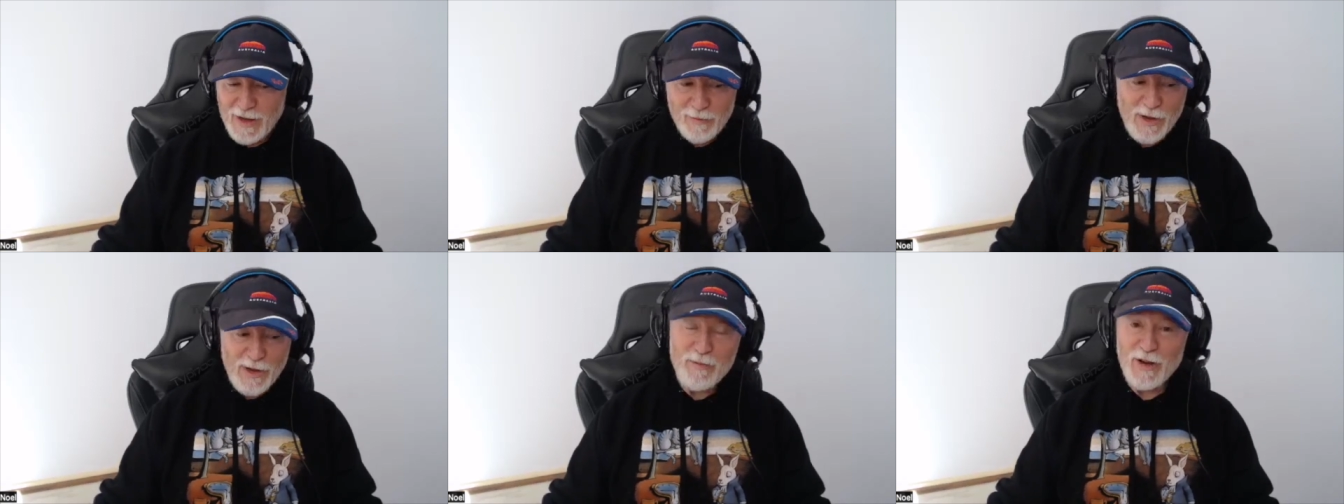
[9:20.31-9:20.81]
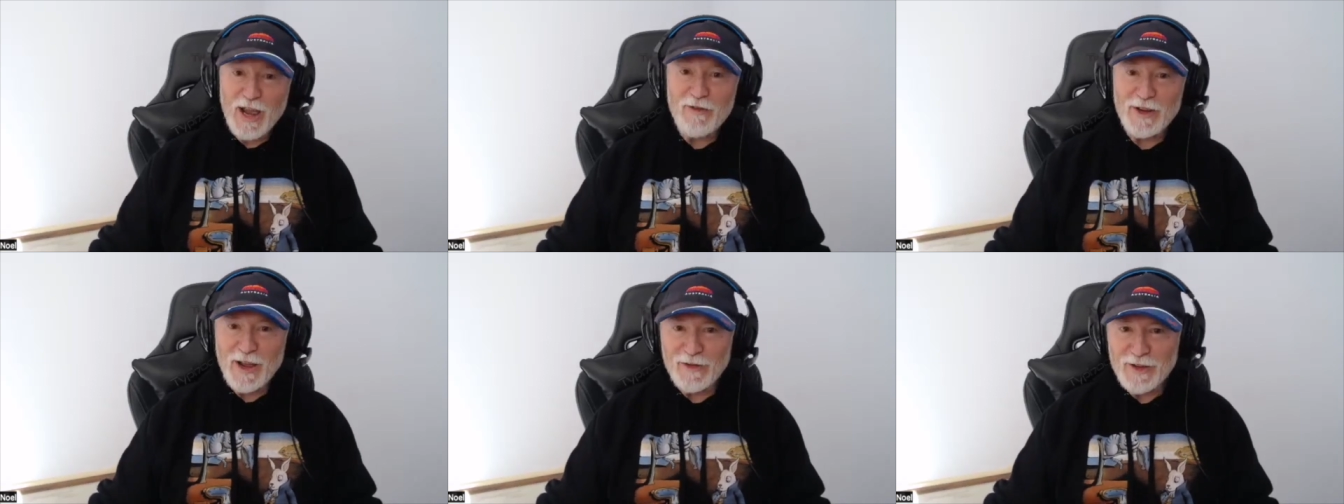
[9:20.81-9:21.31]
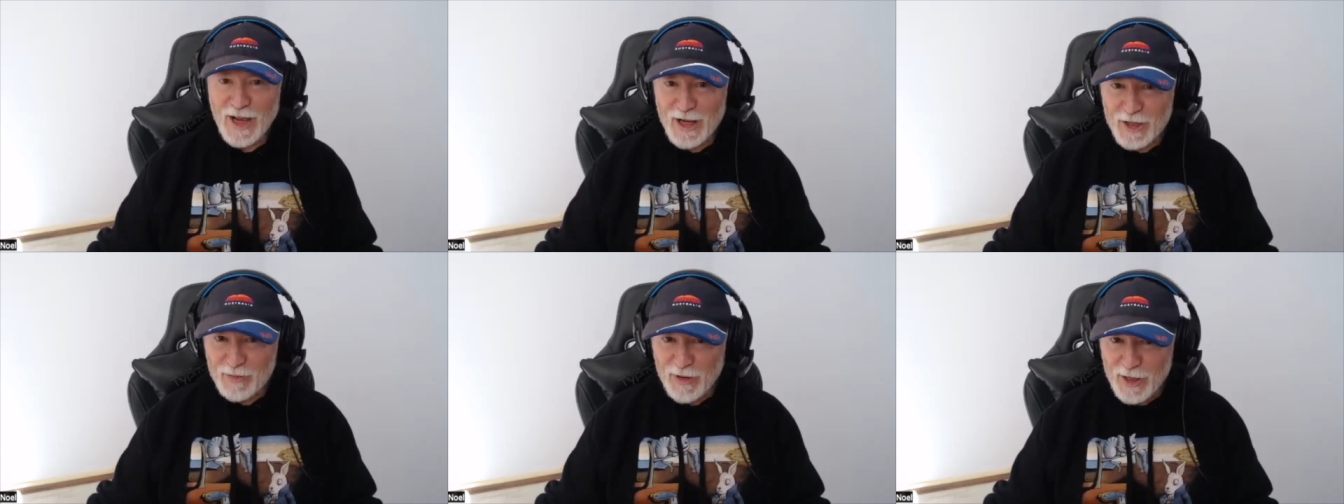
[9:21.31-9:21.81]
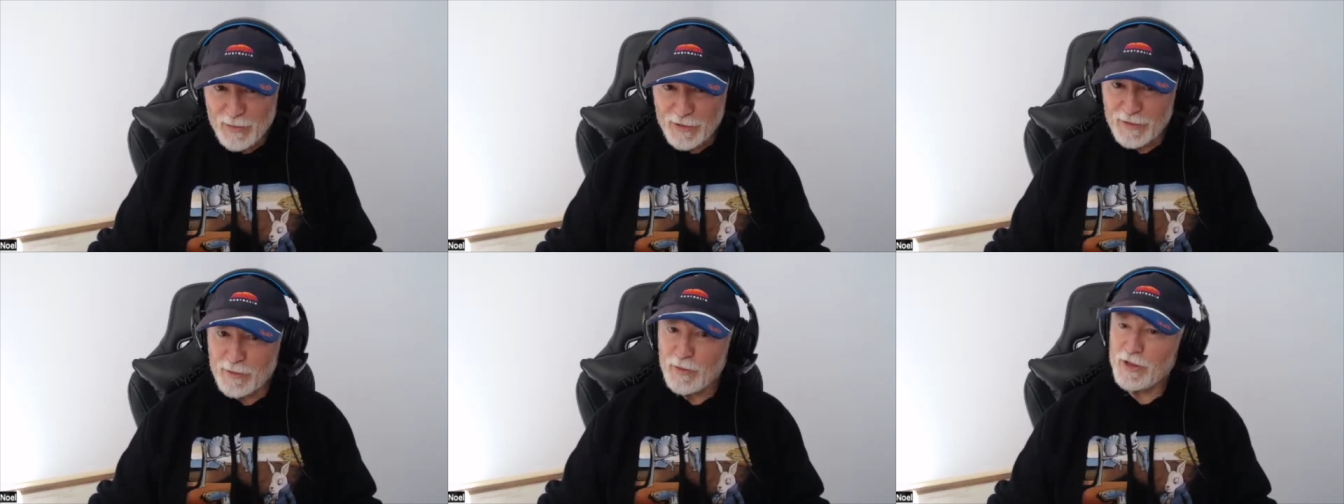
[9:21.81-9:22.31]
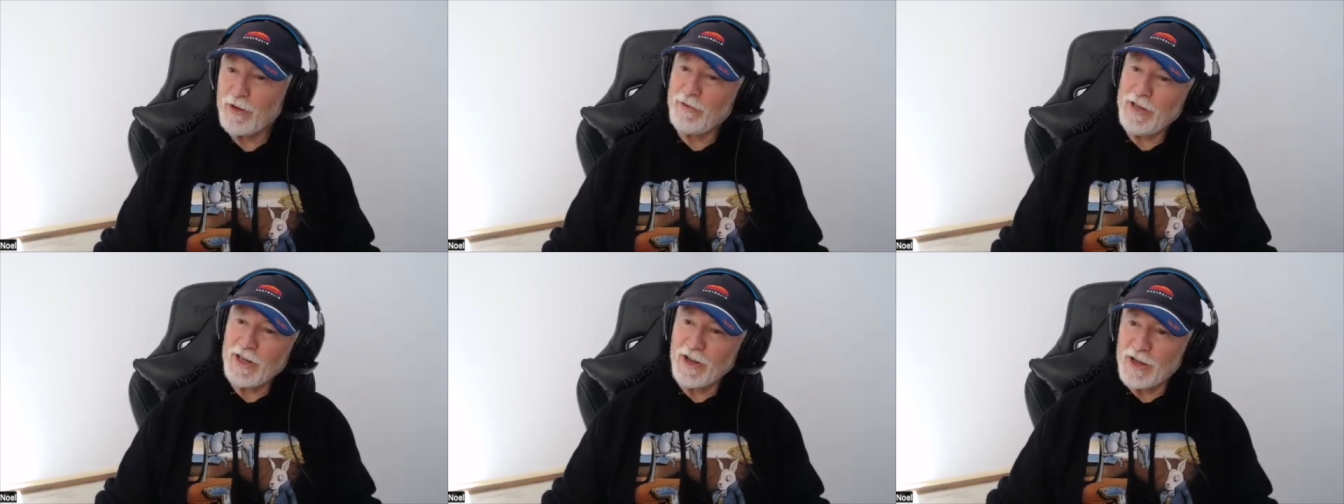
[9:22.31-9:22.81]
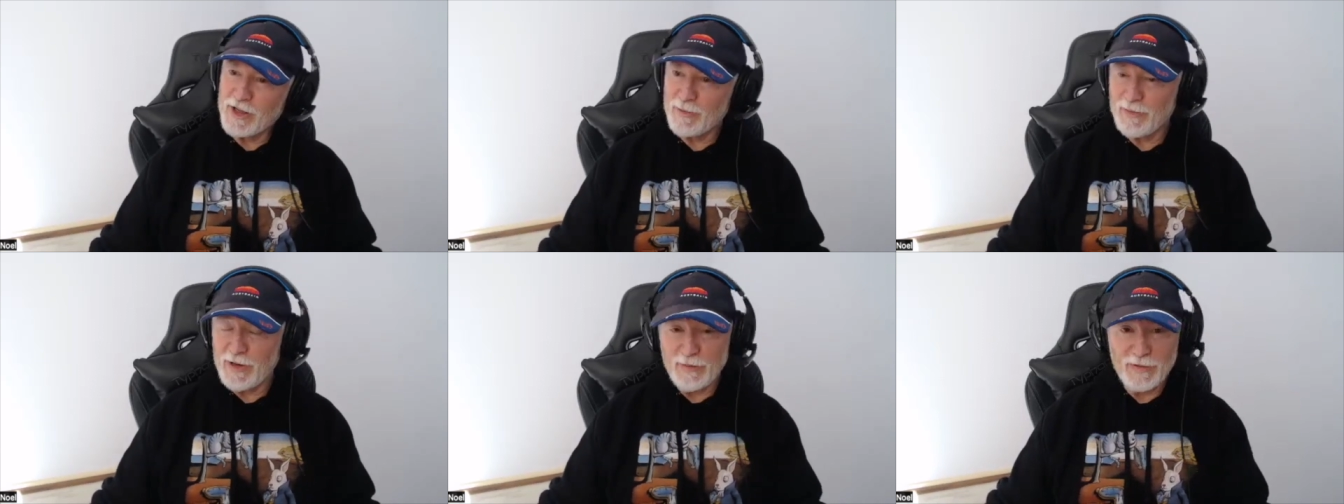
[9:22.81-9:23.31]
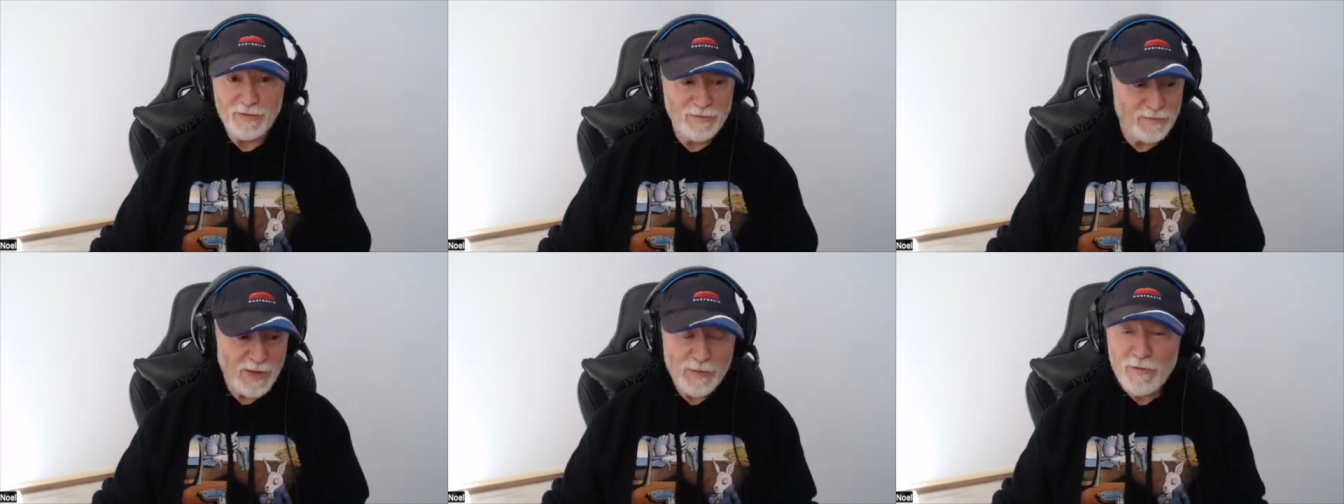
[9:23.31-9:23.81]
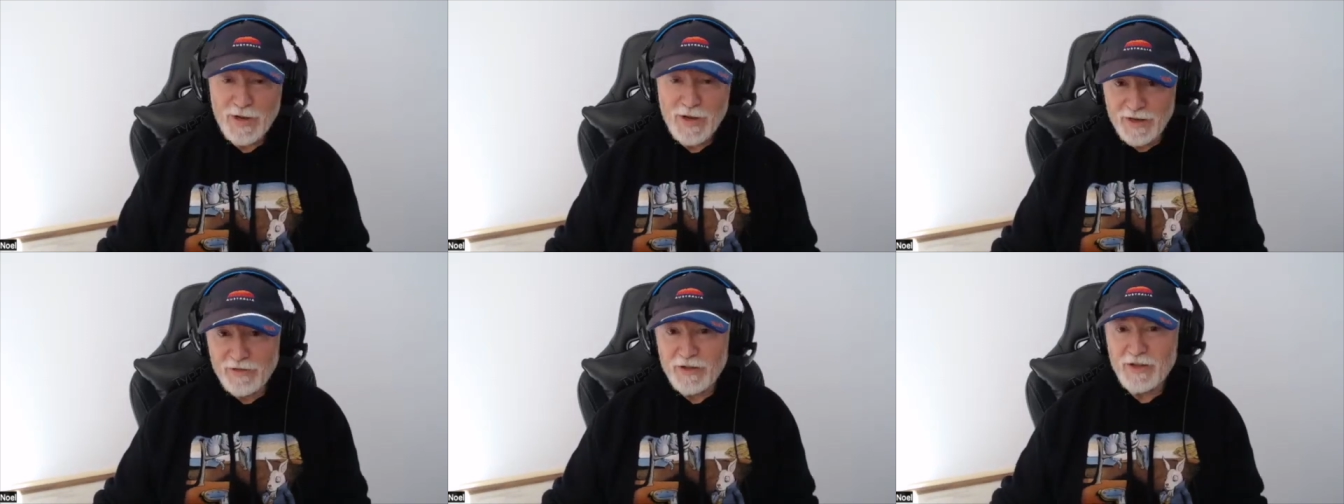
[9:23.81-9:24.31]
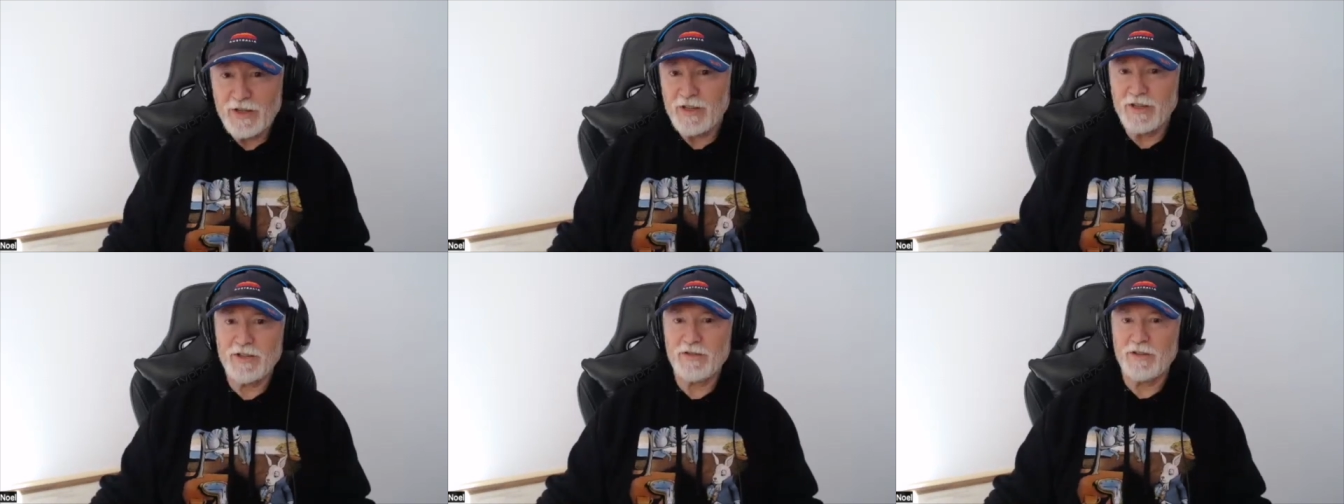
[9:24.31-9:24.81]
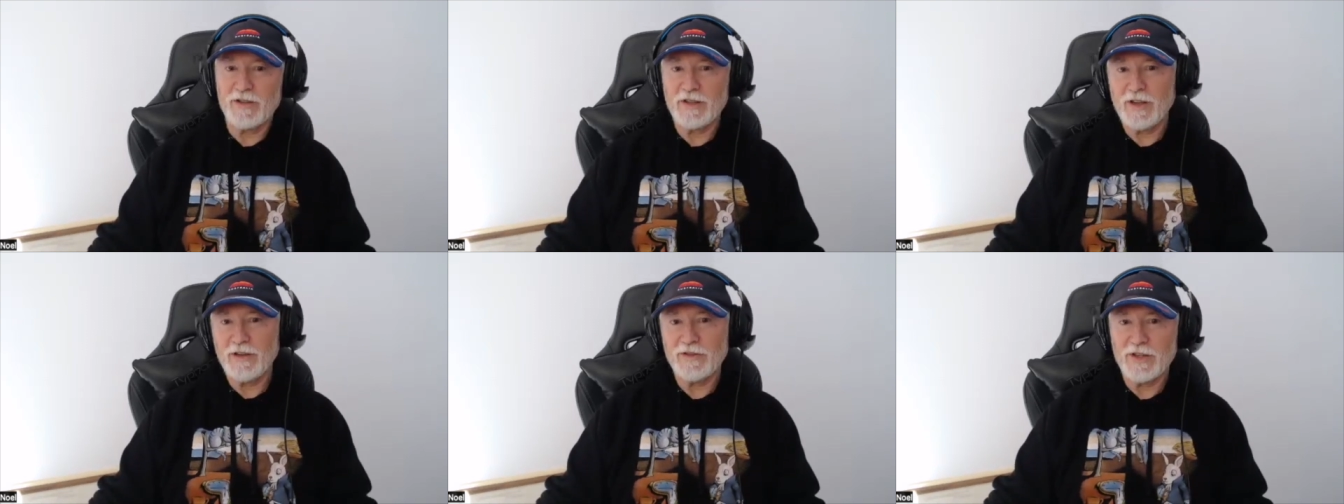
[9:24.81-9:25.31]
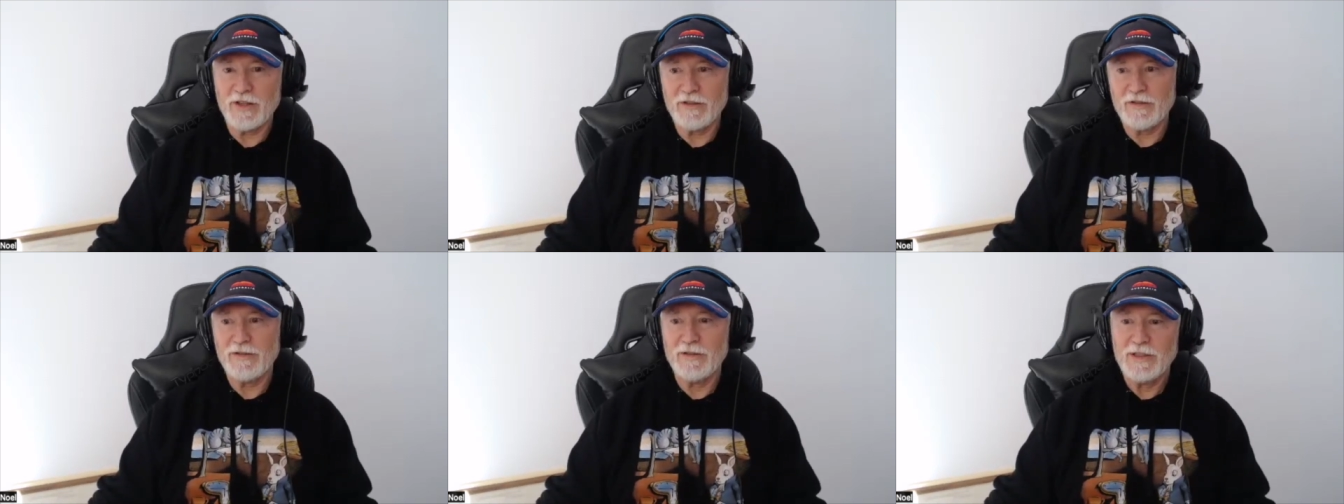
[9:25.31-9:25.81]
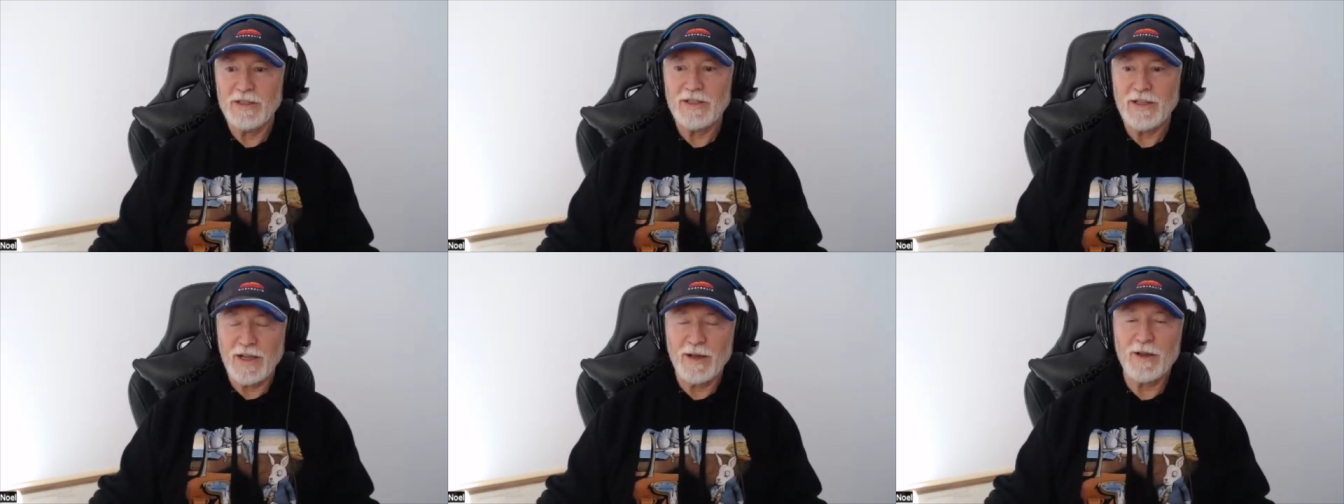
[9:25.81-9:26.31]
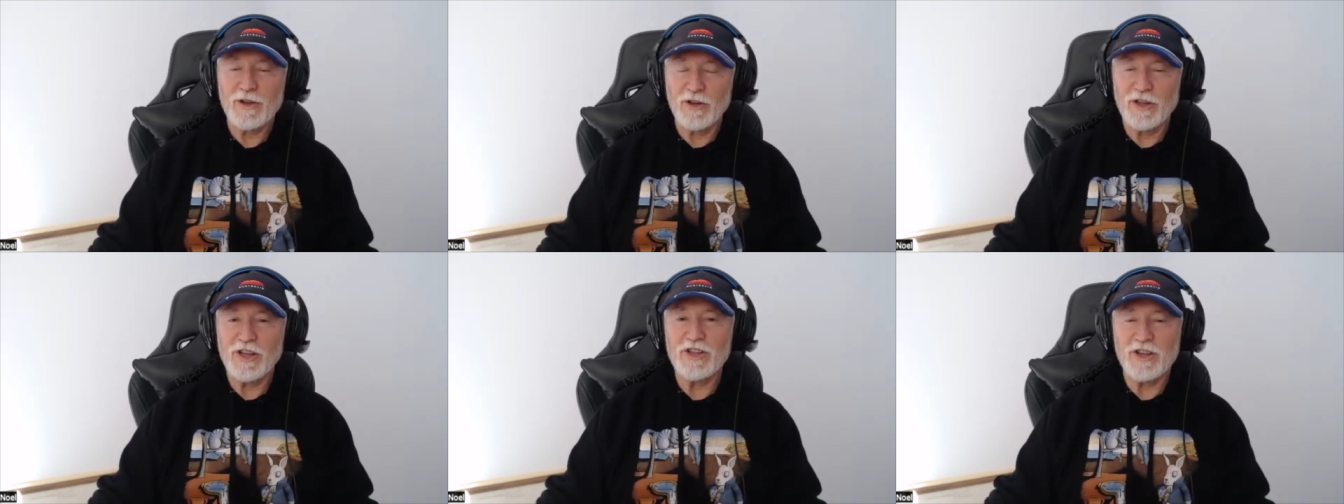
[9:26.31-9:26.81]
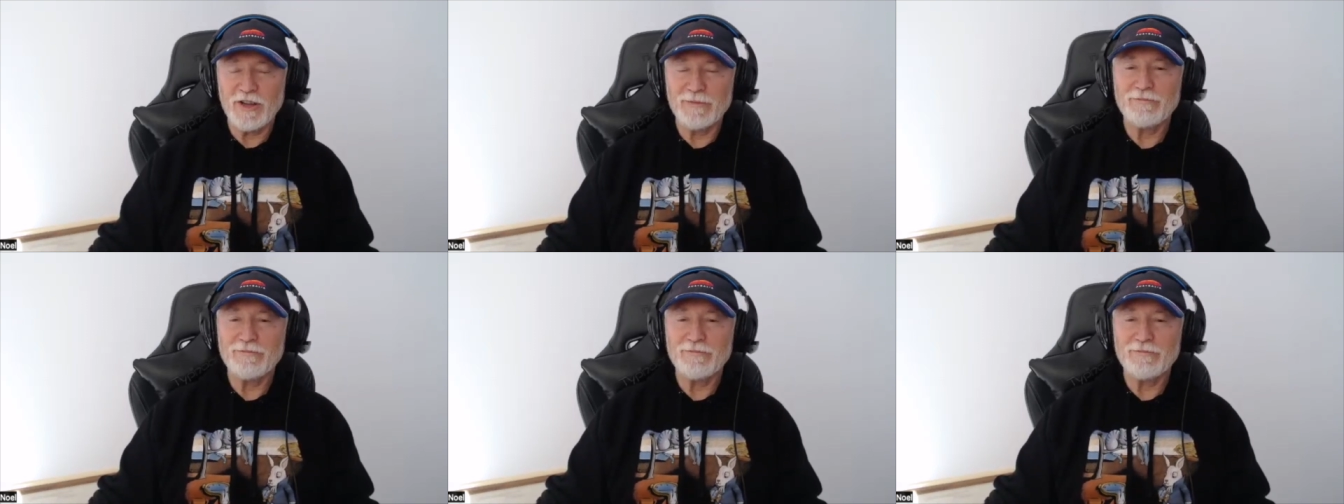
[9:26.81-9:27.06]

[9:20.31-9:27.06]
being brave enough to ask people and when i realized that people people were interested in this sort of stuff so yeah it got easier